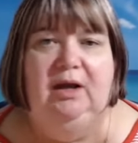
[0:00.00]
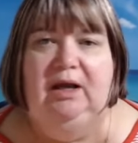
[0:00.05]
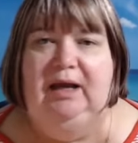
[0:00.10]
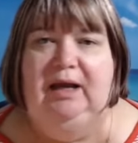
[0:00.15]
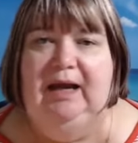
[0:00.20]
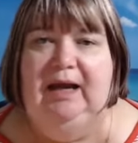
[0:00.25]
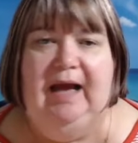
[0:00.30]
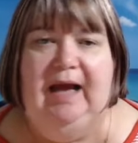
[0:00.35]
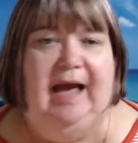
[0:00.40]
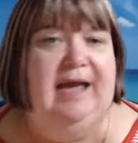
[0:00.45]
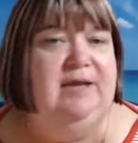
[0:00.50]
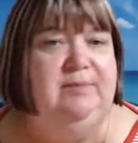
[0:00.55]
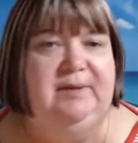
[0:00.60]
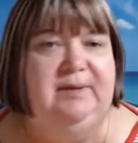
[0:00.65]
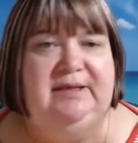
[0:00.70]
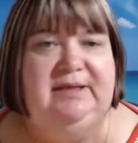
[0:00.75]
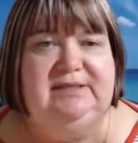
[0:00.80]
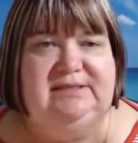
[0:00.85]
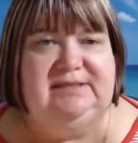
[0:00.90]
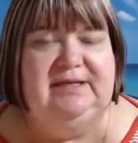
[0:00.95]

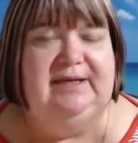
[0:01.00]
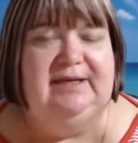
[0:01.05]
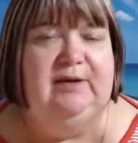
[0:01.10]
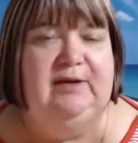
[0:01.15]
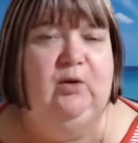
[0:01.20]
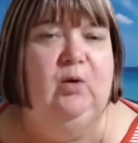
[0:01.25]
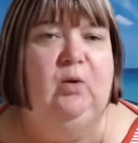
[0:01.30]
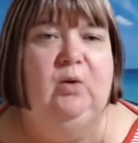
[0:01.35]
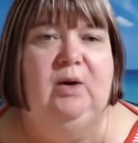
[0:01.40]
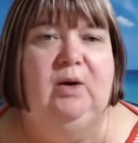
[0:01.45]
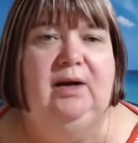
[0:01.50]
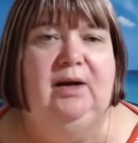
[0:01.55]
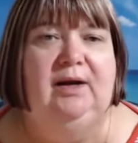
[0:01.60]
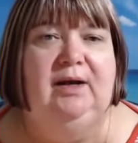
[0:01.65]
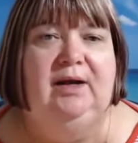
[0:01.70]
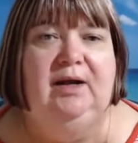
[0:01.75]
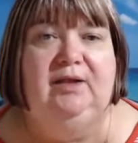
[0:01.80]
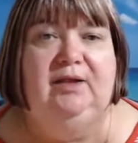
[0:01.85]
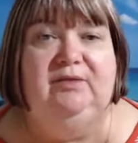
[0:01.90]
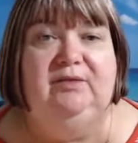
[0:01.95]
ABC, or
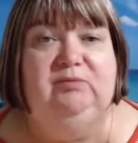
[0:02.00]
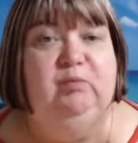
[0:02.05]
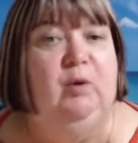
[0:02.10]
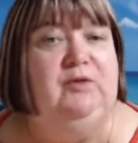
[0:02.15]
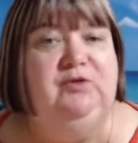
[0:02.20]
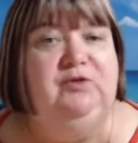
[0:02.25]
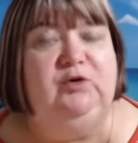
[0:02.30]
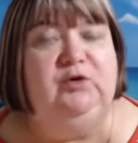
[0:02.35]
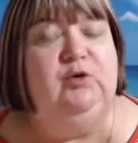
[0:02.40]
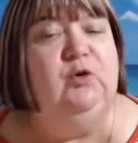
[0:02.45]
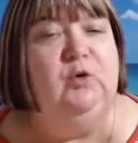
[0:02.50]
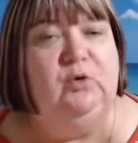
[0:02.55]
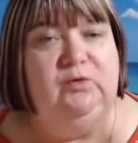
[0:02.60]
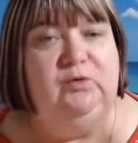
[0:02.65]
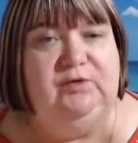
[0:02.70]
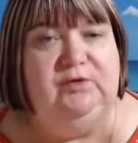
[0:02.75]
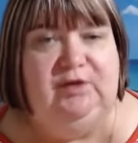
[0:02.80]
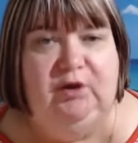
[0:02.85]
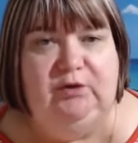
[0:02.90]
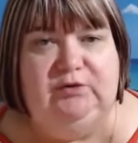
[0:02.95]
what you
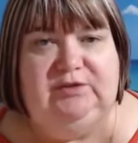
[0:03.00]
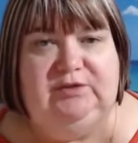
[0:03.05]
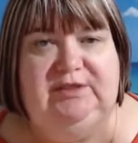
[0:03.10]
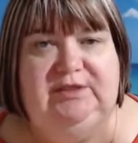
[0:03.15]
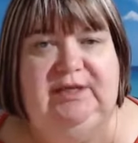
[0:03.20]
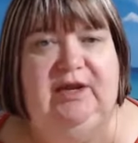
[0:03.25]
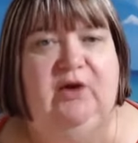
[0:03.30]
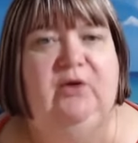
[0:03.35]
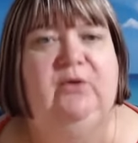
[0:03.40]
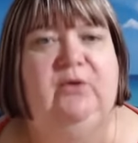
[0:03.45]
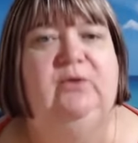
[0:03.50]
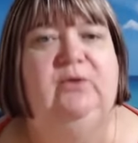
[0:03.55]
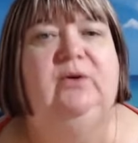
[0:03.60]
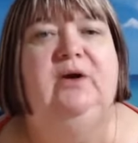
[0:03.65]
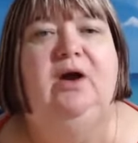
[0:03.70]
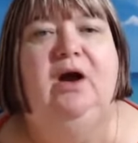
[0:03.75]
called the OTO,